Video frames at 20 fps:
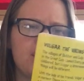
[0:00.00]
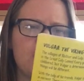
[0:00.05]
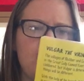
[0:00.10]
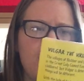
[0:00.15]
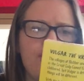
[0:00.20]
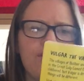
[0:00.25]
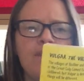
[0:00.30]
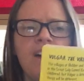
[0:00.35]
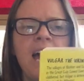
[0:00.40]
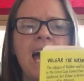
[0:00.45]

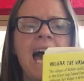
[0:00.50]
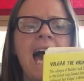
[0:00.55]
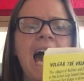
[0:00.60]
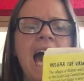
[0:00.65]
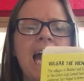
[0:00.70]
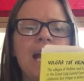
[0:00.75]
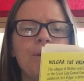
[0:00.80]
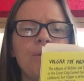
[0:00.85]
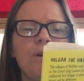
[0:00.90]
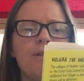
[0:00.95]
stuff.
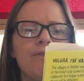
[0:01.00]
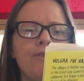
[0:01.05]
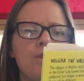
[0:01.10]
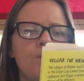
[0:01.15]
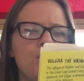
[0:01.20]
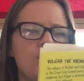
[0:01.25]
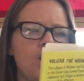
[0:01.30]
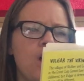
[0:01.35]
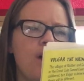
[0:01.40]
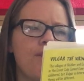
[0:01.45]
Anyone
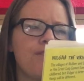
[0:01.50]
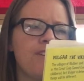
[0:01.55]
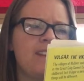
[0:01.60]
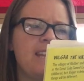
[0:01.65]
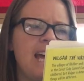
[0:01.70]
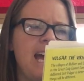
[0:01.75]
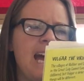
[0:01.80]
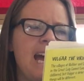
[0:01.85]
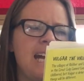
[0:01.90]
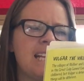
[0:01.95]
falls off
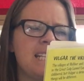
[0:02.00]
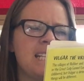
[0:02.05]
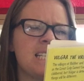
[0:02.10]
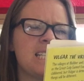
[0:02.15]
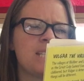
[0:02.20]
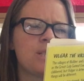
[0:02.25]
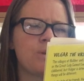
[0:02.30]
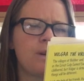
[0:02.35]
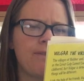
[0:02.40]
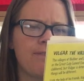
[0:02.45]
and they're
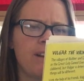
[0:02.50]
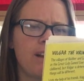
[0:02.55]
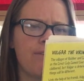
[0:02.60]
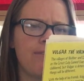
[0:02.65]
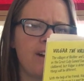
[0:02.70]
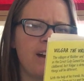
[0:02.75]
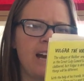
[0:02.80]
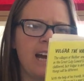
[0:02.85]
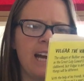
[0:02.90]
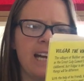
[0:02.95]

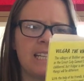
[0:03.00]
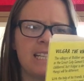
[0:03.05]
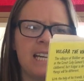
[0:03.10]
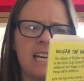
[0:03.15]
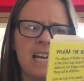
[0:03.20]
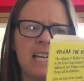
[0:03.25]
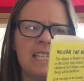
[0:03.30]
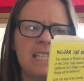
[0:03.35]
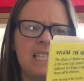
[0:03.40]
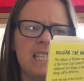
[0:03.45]
disqualified.
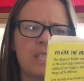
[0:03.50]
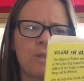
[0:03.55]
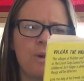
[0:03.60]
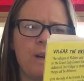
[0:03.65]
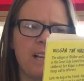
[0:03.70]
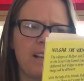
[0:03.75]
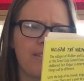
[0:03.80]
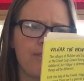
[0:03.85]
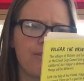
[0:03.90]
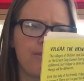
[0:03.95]

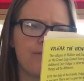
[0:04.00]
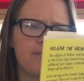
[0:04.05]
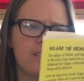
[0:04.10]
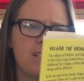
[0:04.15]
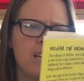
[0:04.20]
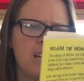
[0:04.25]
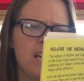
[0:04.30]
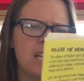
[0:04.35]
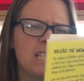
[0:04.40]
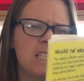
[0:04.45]

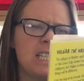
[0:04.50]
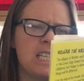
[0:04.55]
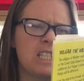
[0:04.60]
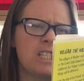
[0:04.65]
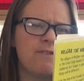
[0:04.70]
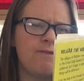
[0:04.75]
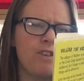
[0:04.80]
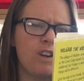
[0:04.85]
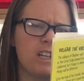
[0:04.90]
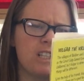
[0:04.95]

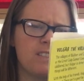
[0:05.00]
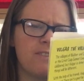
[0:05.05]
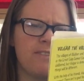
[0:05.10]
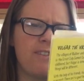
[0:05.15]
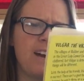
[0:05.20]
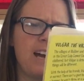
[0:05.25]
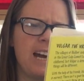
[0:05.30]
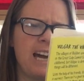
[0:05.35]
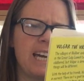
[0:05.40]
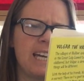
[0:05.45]

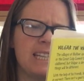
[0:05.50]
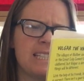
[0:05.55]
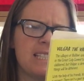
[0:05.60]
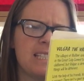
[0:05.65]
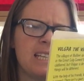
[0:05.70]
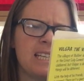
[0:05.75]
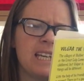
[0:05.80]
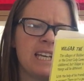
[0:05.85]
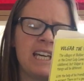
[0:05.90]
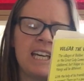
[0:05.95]
Disqualified."
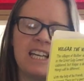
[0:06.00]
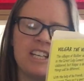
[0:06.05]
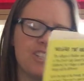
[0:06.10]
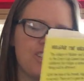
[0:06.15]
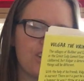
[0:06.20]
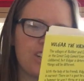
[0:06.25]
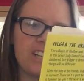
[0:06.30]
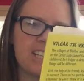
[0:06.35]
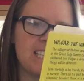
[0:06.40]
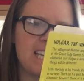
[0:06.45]
He shook